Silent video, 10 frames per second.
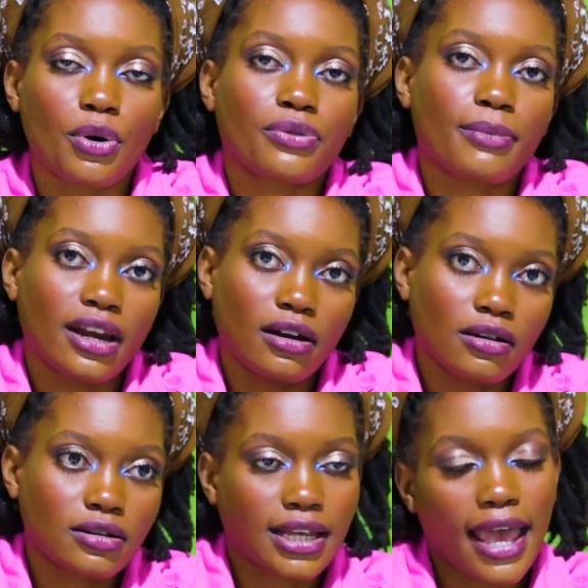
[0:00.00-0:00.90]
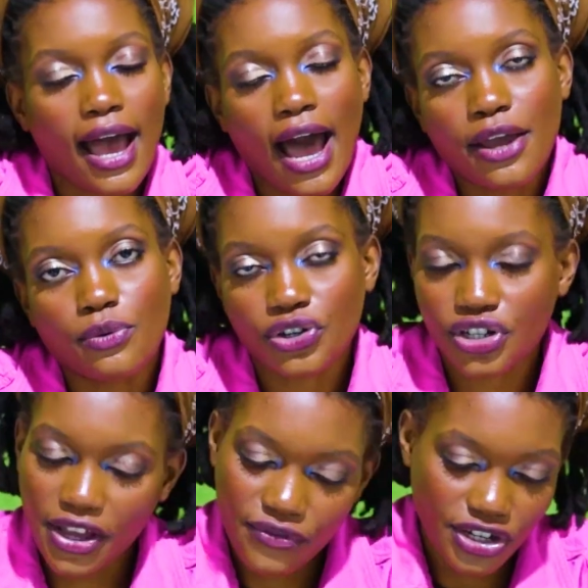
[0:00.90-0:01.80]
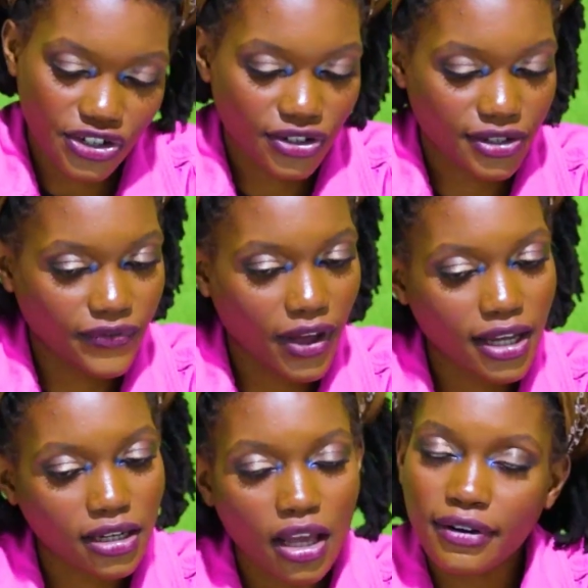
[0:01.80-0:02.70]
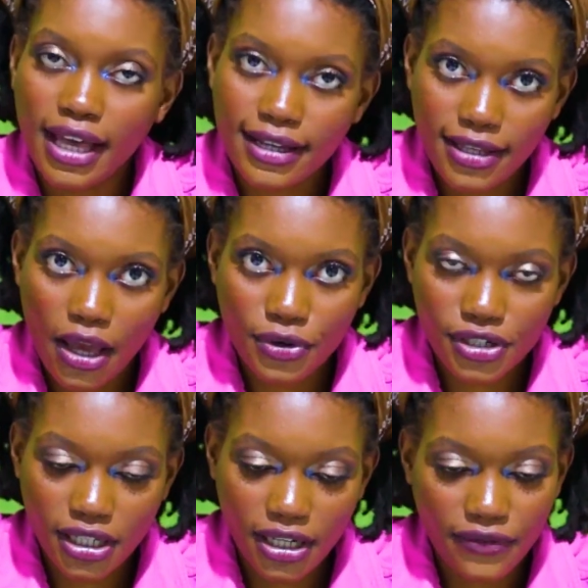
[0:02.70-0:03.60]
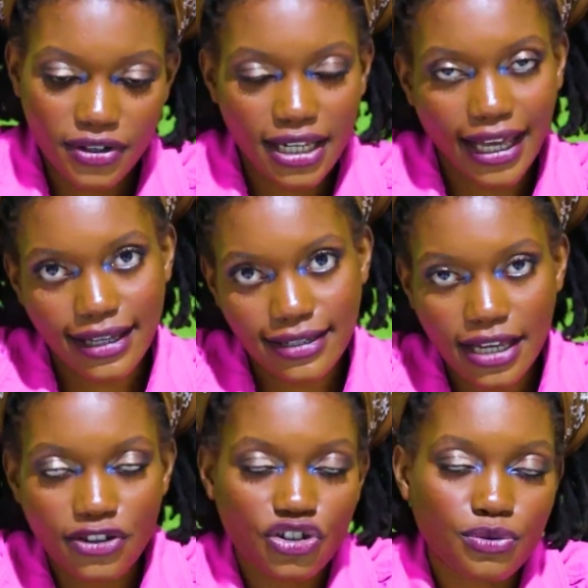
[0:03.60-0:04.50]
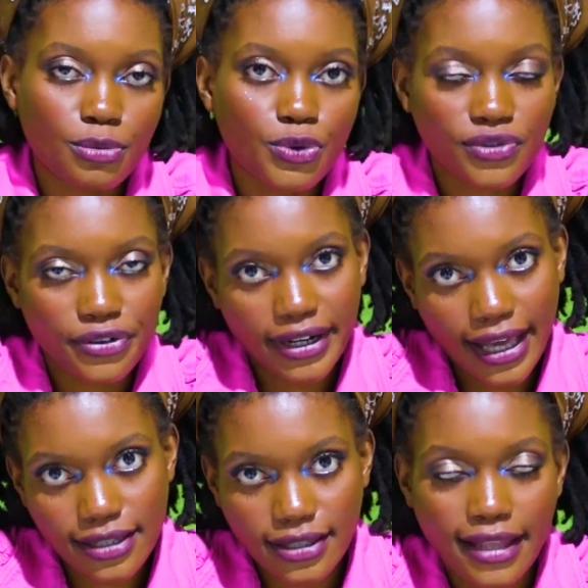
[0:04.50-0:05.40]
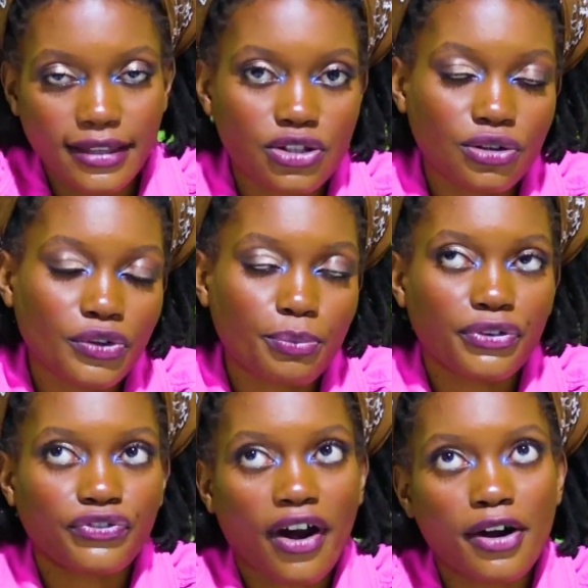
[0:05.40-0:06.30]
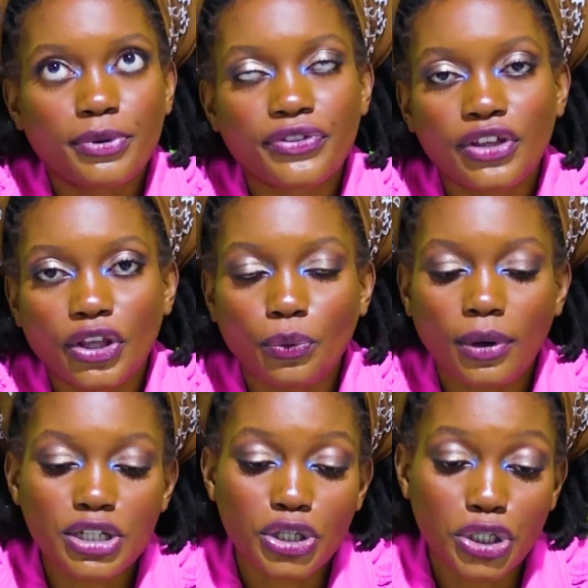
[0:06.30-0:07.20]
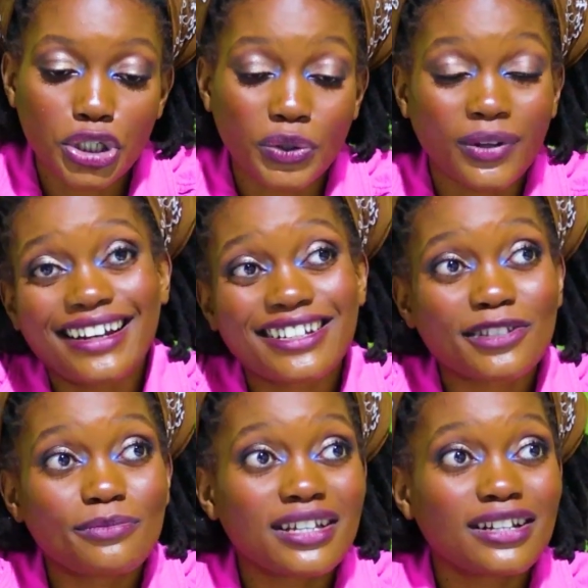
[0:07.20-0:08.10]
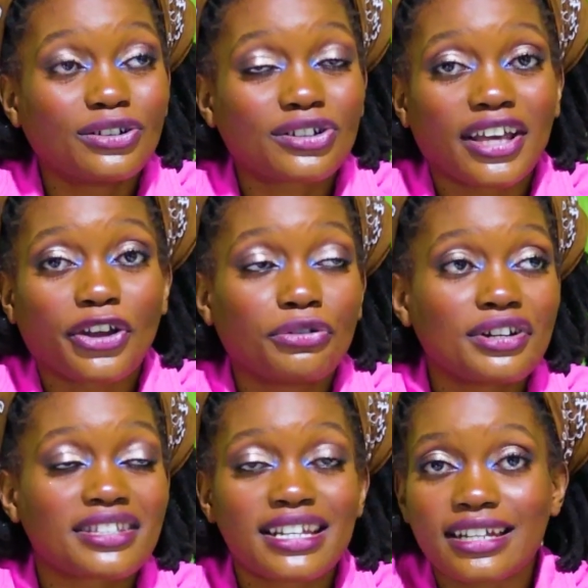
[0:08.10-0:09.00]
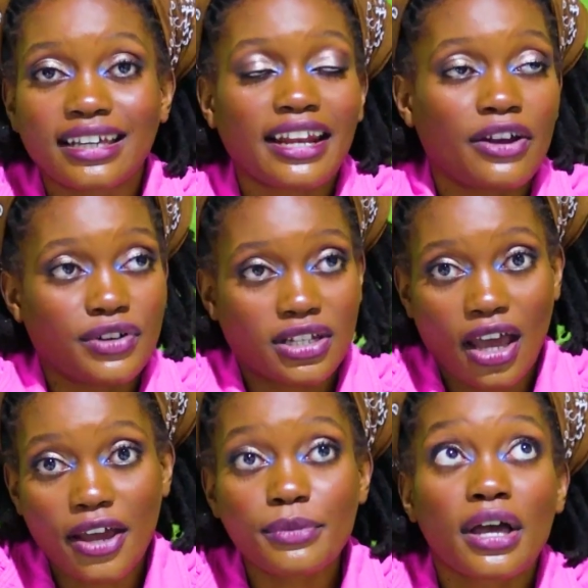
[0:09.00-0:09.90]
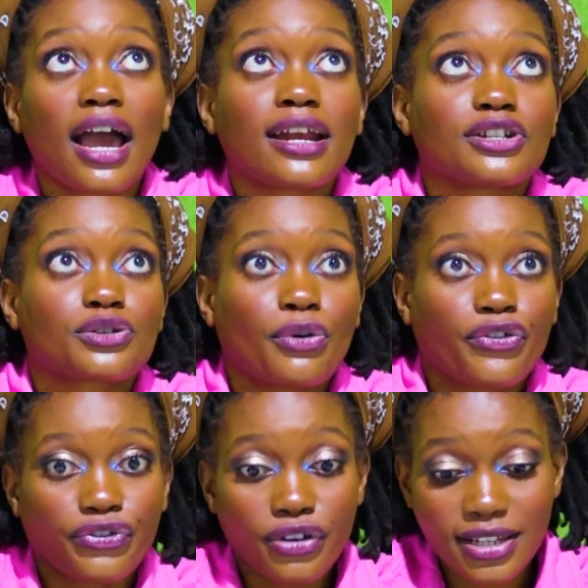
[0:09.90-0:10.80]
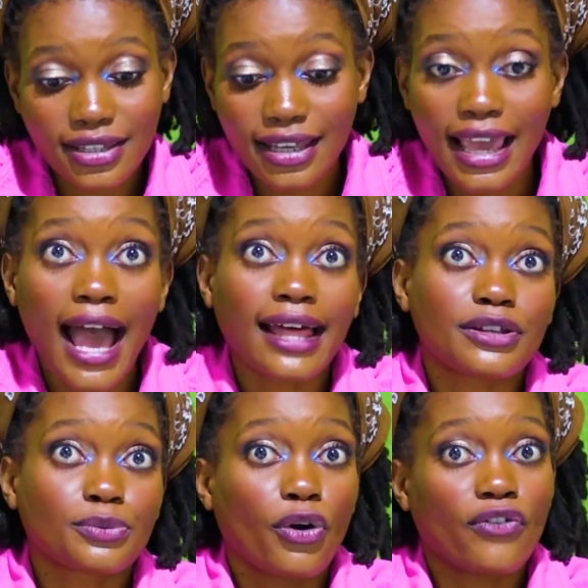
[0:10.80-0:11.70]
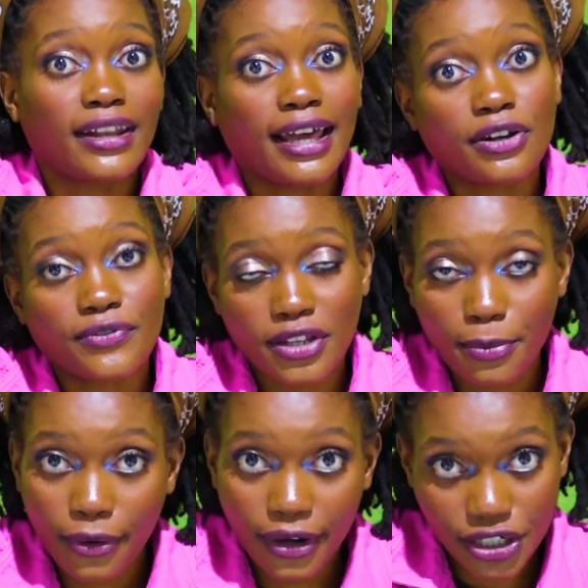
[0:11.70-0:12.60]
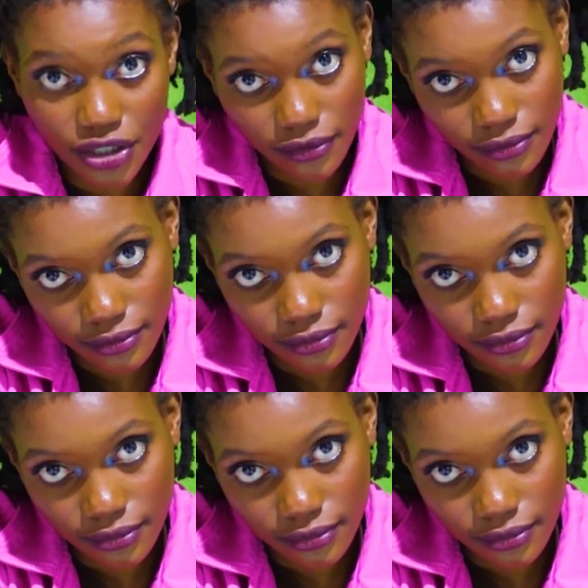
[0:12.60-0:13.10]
But with my locked hair, I wash it every day just fine. Relaxed hair, washing it every day, like I said, just removes the relaxer, and that's not the preferable thing you want to do. And it just looks like you're resetting it every time, and it's more frizzy, and there's more of a line of separation.